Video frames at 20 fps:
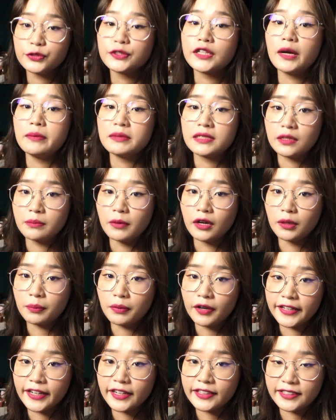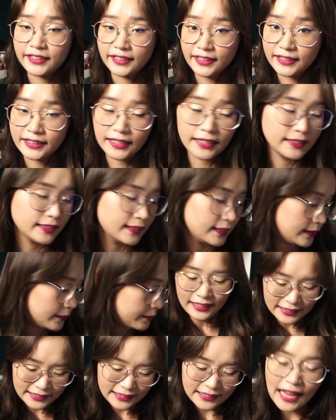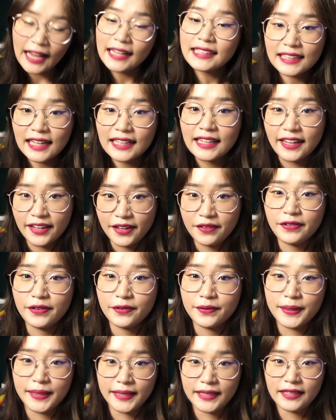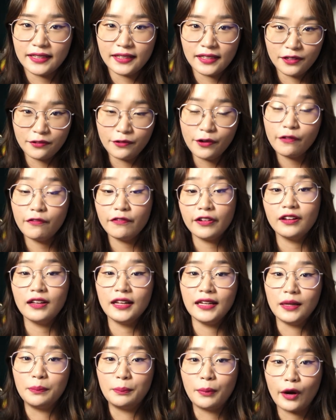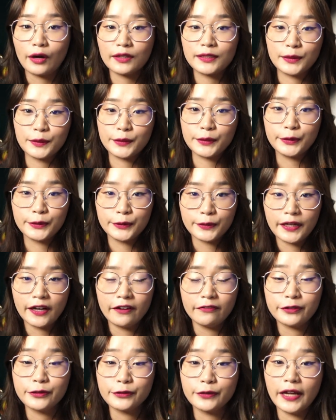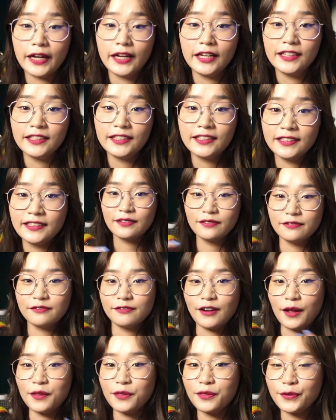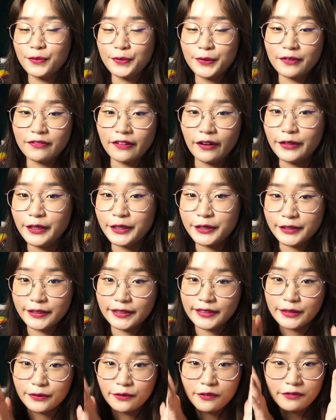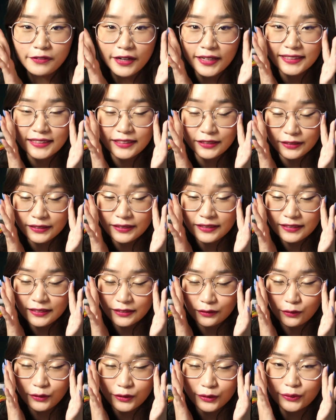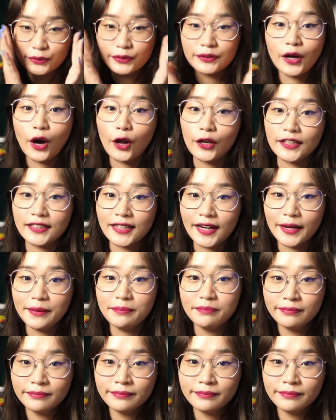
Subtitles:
times the amount of product in a sense. It's nice that they give you a refill in the box, so you don't have to like run through the foundation so fast, so soon, all the time.